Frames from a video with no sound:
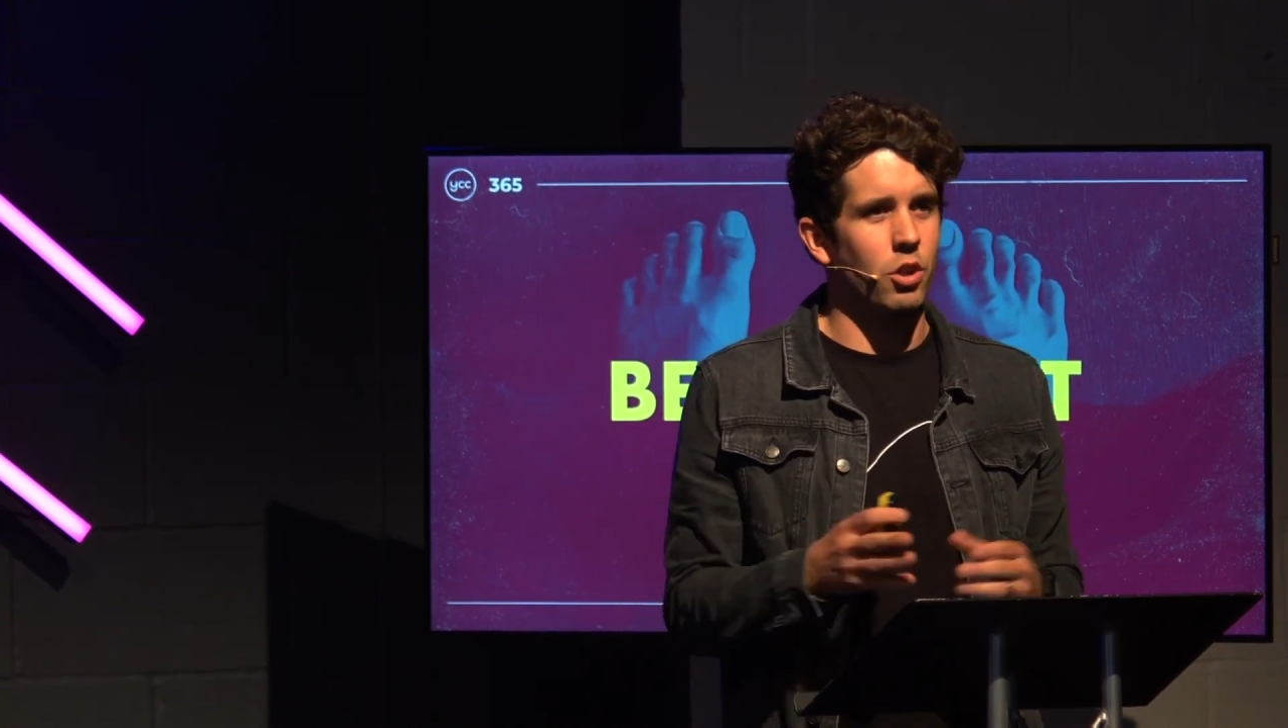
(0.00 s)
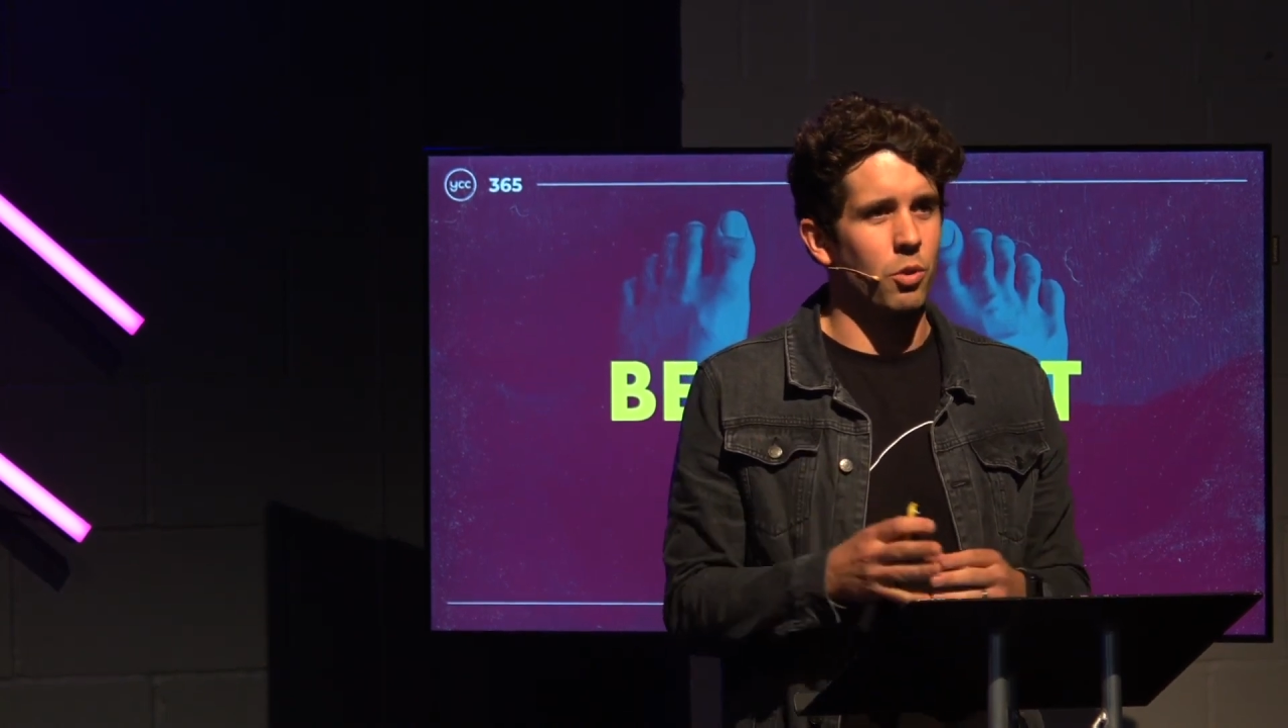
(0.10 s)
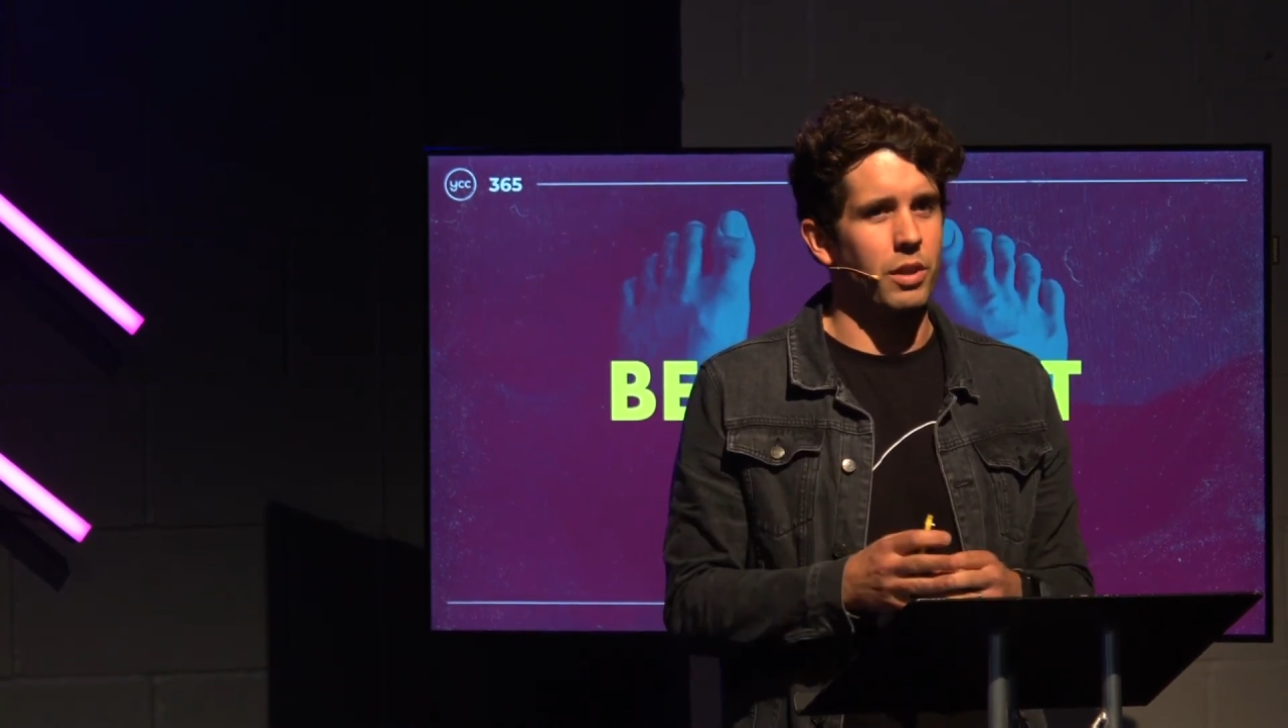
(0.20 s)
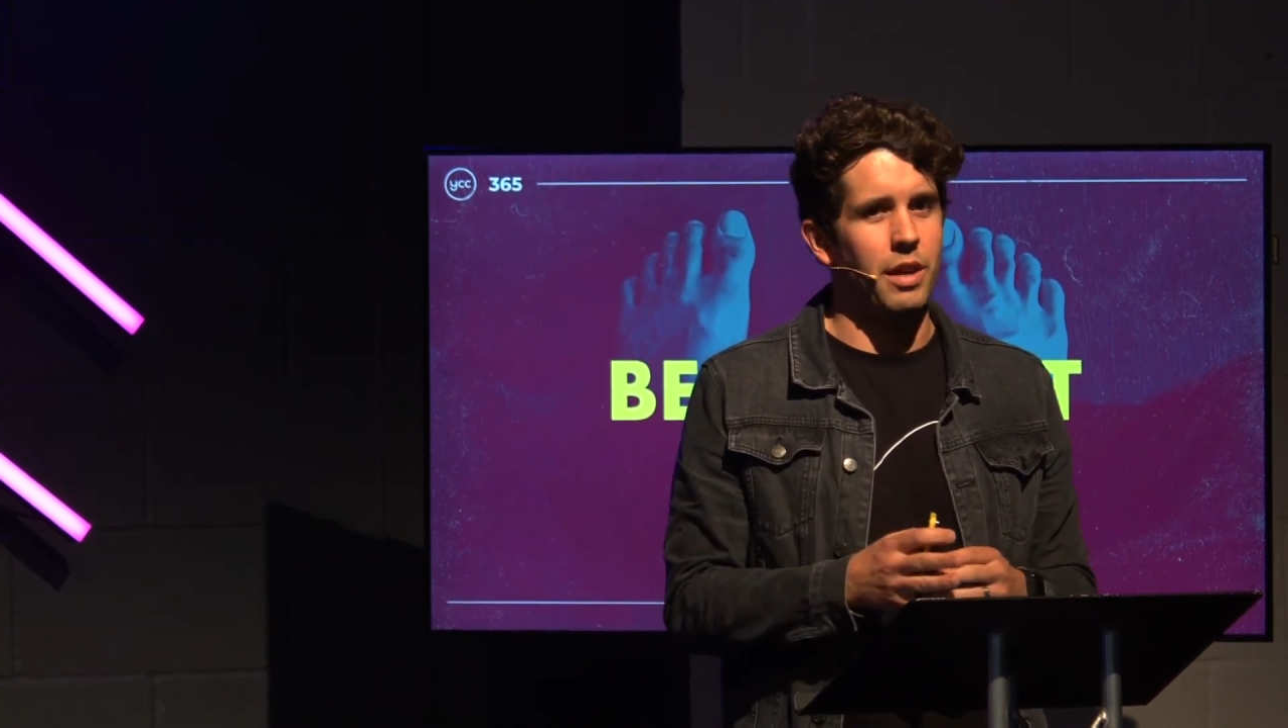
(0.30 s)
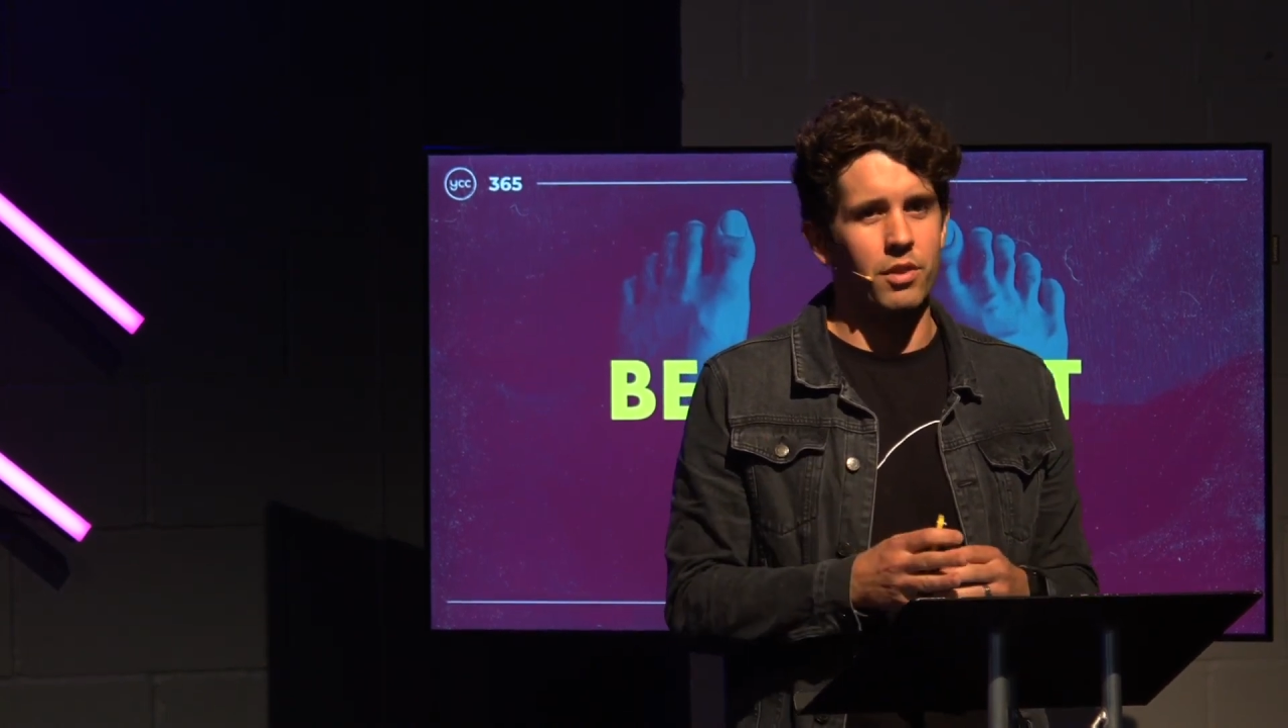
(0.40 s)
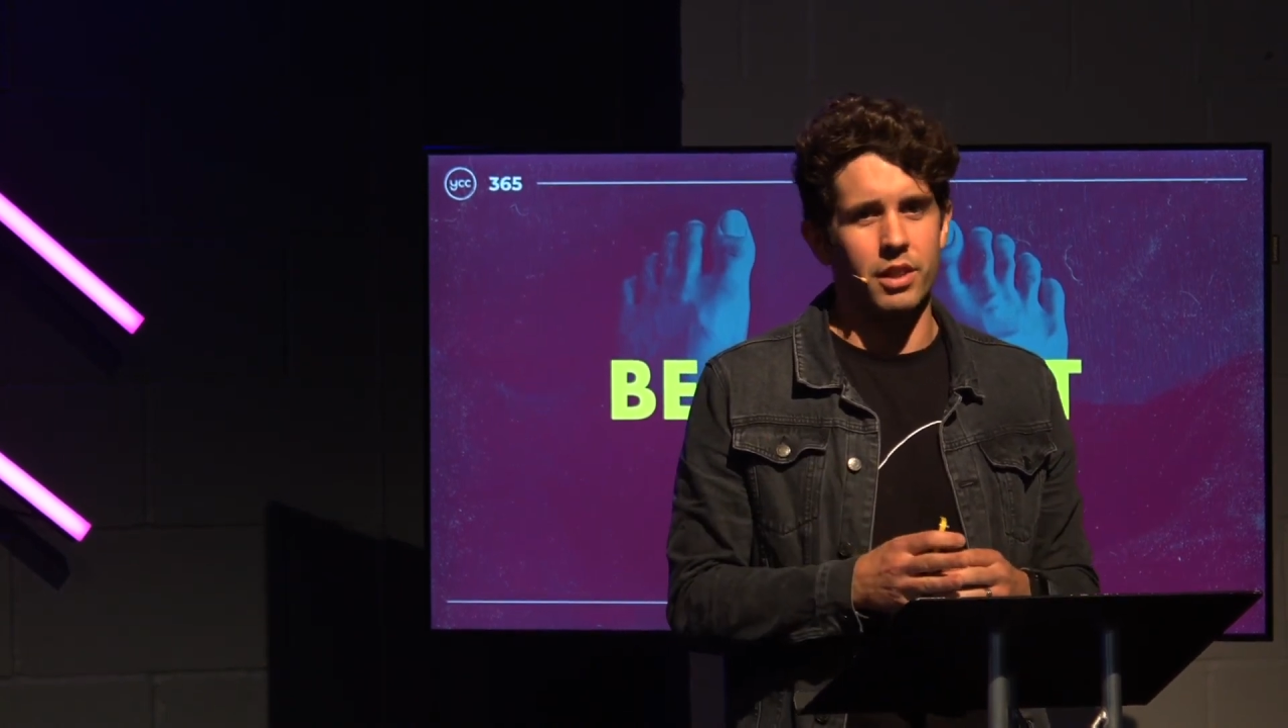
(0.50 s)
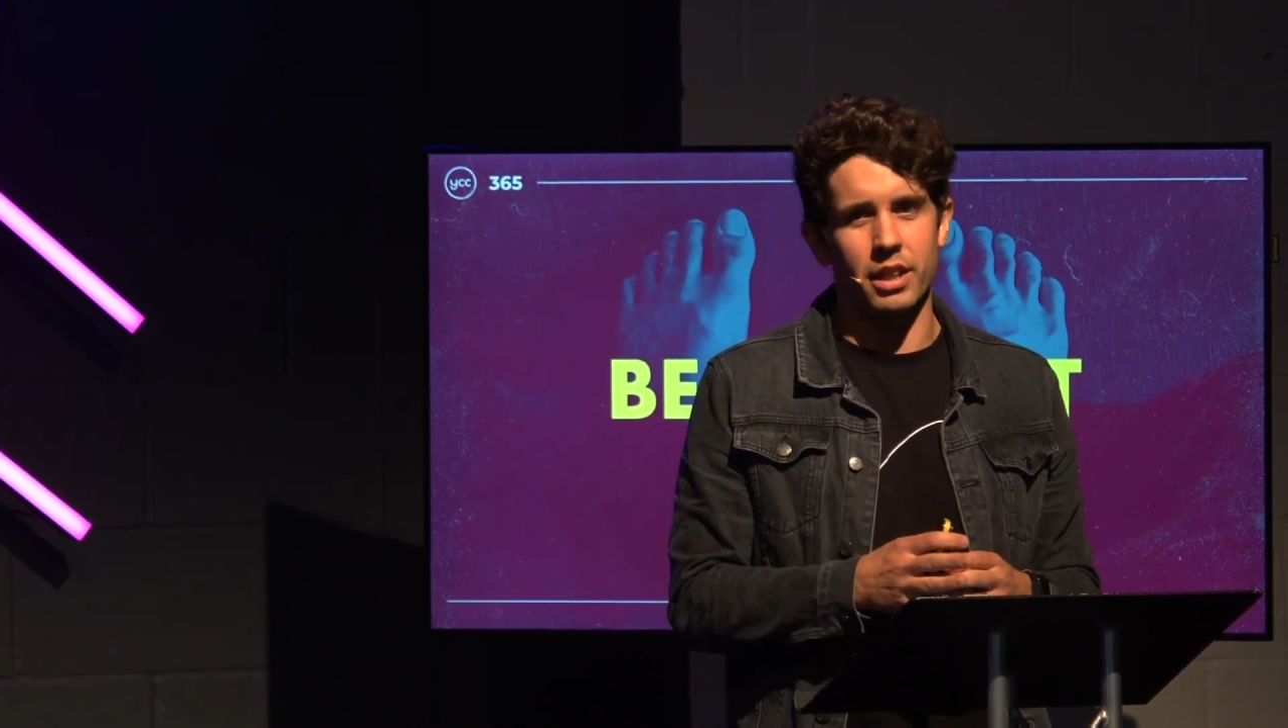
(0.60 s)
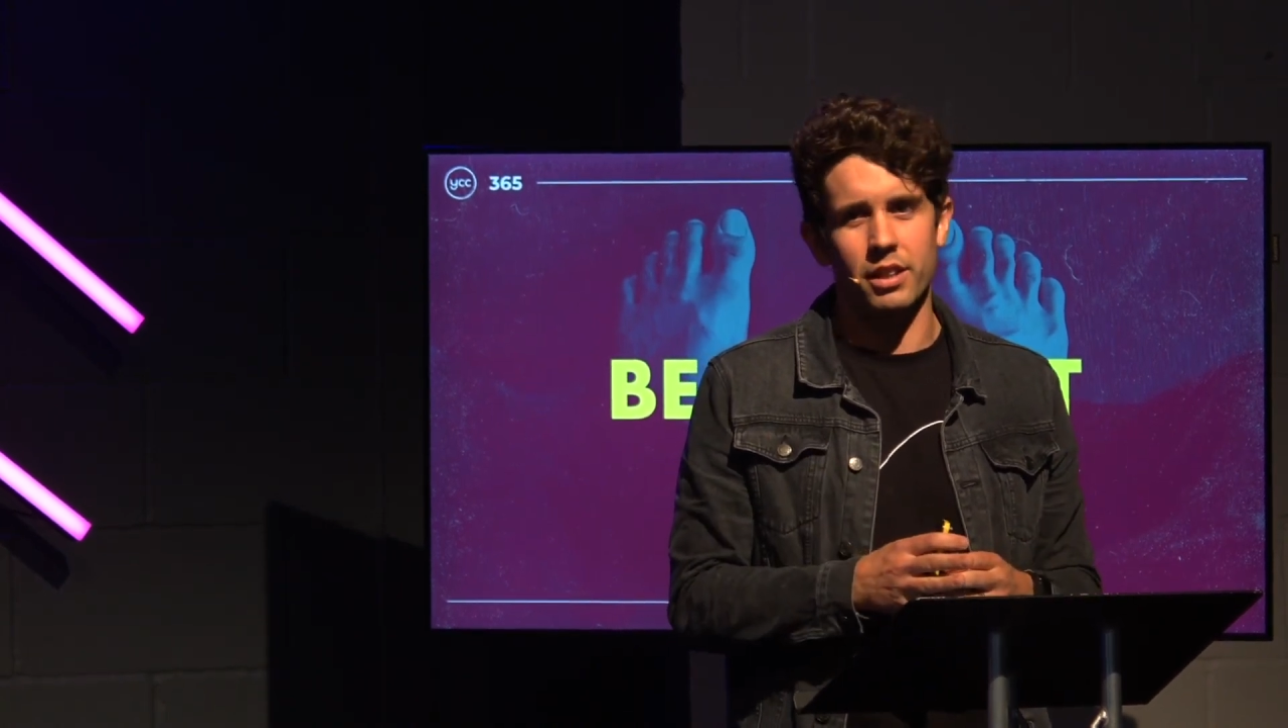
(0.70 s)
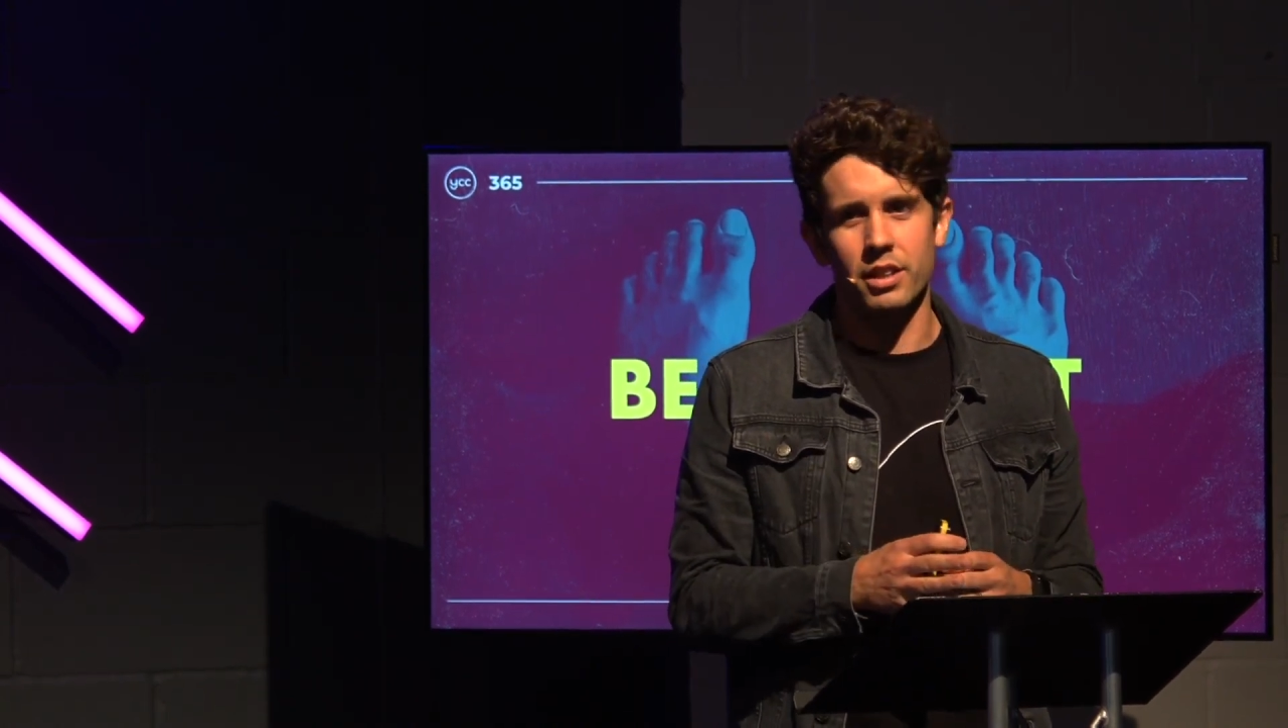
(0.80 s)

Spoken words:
God with everything.